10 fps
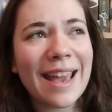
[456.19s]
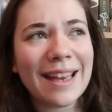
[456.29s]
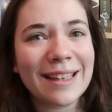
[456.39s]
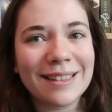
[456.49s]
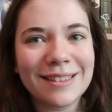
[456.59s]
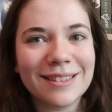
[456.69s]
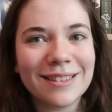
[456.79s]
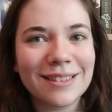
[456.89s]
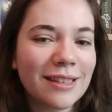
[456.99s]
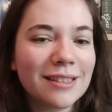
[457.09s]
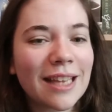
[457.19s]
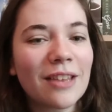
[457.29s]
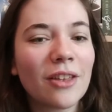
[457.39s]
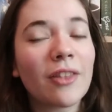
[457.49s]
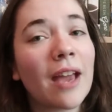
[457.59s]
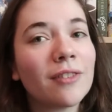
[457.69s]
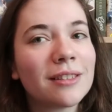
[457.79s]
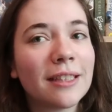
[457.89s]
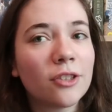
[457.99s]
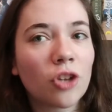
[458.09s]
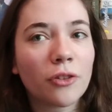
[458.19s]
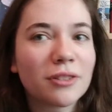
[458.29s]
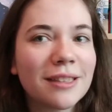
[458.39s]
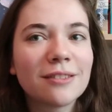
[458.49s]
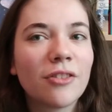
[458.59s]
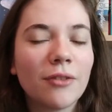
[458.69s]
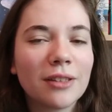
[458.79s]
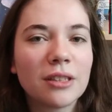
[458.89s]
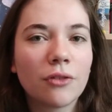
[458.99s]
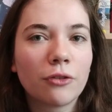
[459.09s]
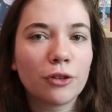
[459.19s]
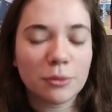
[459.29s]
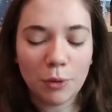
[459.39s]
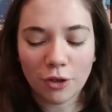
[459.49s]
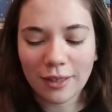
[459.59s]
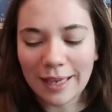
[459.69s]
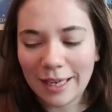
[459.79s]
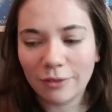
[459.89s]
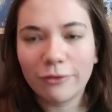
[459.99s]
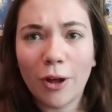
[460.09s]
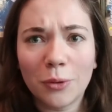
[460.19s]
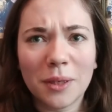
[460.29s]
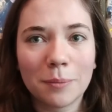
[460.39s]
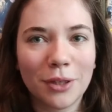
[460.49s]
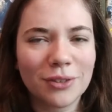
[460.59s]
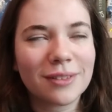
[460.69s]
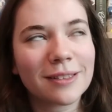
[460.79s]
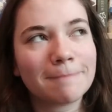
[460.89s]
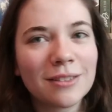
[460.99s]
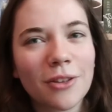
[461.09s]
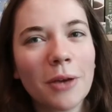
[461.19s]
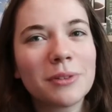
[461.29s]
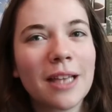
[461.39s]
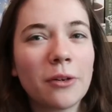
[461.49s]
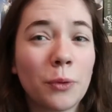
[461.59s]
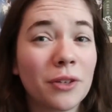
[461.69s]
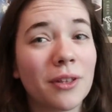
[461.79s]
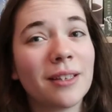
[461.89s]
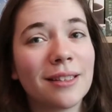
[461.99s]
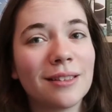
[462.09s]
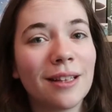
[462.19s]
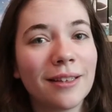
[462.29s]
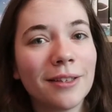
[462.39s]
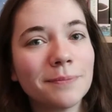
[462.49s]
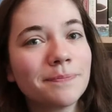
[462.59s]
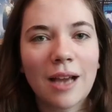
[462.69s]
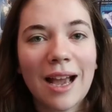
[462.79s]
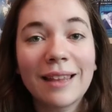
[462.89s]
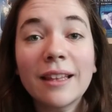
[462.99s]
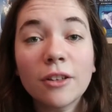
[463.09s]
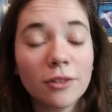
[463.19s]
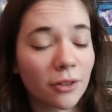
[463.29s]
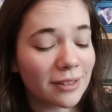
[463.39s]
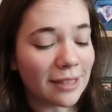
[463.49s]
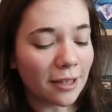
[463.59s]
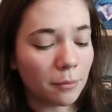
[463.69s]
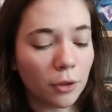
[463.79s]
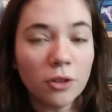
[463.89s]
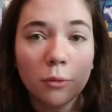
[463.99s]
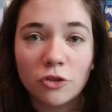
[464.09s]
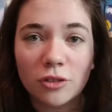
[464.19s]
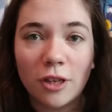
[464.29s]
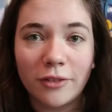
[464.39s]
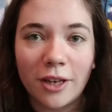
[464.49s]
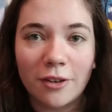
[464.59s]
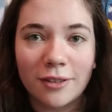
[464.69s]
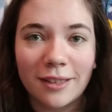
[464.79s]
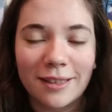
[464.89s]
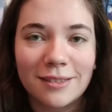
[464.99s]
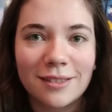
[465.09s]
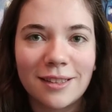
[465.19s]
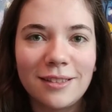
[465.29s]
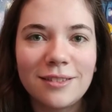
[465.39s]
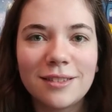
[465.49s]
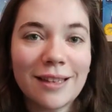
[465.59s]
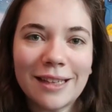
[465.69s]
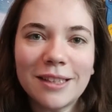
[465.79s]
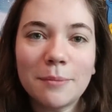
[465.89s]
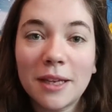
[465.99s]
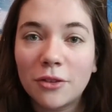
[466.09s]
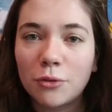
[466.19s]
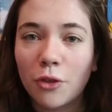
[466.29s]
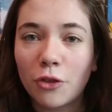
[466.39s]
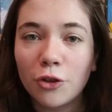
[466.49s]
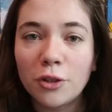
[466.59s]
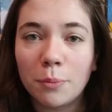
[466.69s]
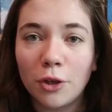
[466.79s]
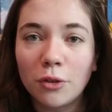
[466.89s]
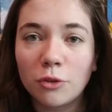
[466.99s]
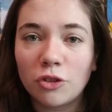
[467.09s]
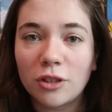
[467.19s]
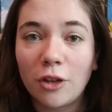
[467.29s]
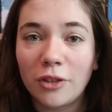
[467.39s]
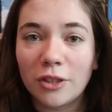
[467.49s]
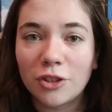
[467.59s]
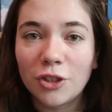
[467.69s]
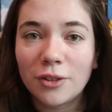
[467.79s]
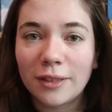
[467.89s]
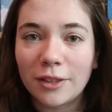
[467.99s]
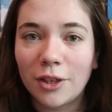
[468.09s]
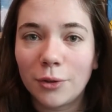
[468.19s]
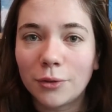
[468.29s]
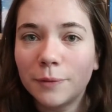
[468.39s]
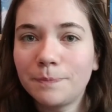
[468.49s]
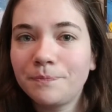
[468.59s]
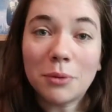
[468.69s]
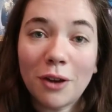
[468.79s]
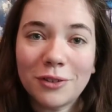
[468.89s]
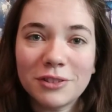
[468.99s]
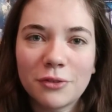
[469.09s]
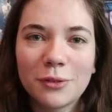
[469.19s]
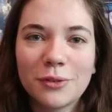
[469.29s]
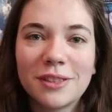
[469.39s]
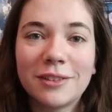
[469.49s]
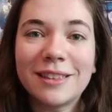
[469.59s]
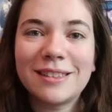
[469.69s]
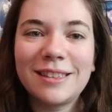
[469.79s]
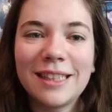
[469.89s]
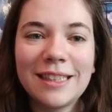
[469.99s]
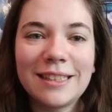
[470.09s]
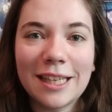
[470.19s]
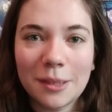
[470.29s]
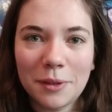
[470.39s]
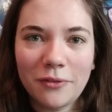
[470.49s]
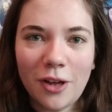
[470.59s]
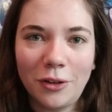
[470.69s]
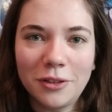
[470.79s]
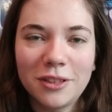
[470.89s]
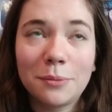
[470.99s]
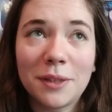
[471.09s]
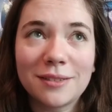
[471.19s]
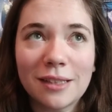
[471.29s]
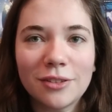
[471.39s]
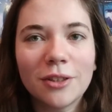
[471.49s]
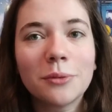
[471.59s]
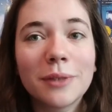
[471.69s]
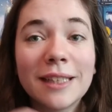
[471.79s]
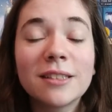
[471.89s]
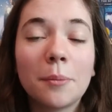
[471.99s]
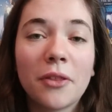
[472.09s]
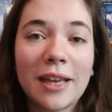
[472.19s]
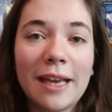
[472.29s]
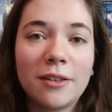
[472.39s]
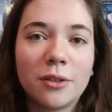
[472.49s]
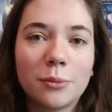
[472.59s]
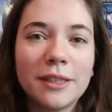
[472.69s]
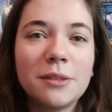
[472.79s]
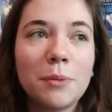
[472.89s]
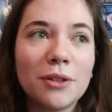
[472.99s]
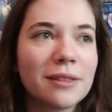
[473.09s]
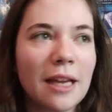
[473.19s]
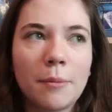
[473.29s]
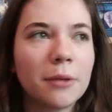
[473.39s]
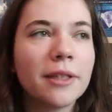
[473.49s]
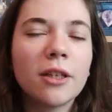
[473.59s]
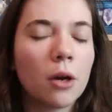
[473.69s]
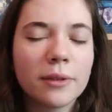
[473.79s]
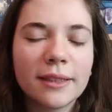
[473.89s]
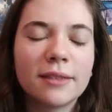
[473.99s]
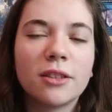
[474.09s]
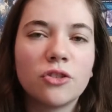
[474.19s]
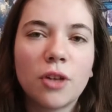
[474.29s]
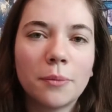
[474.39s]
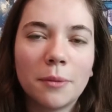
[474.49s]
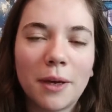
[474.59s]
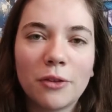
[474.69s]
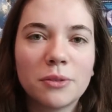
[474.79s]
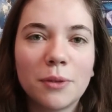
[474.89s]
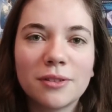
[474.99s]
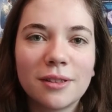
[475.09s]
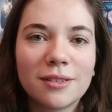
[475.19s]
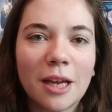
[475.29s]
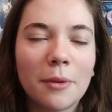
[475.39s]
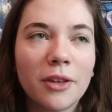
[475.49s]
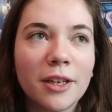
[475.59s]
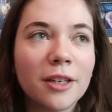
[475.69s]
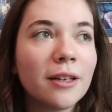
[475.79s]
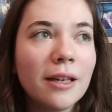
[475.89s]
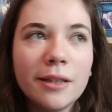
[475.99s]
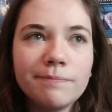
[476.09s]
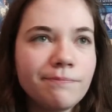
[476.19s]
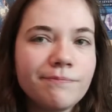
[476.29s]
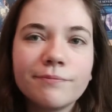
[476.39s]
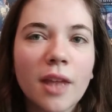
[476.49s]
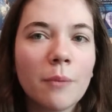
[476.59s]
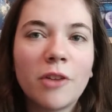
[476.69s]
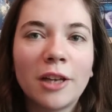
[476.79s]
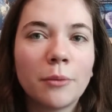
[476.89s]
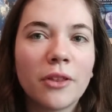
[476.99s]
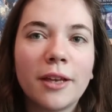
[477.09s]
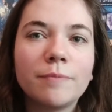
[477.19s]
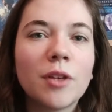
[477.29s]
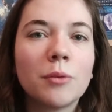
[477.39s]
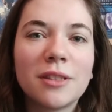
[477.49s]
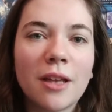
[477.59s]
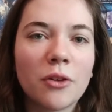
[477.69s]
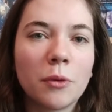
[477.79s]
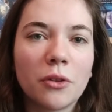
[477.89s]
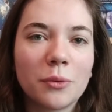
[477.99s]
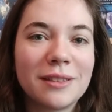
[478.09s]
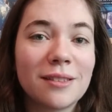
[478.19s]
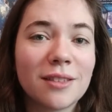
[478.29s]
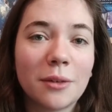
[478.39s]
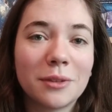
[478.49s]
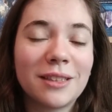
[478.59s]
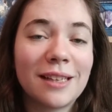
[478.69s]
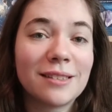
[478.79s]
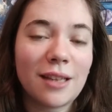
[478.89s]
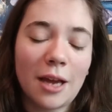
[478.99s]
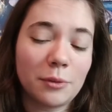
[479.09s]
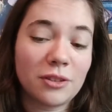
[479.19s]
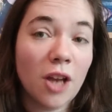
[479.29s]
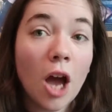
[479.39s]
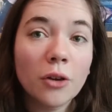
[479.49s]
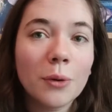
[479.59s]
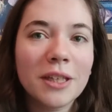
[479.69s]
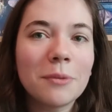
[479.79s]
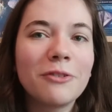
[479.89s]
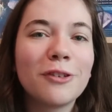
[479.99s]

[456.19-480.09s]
and they say that they haven't seen each other since the events of the first book in following books. So that was kind of weird that it didn't line up. I then got to the second book, which is called The Arctic Incident, and then I did make it through the third book, which is called The Eternity Code. My progress through the series did take a bit of a halt because I started reading some of the Canada Reads books, and my reading always gets interrupted by those books this time of the year. I'm fine with it. It was another one of the reasons I realized I was not going to be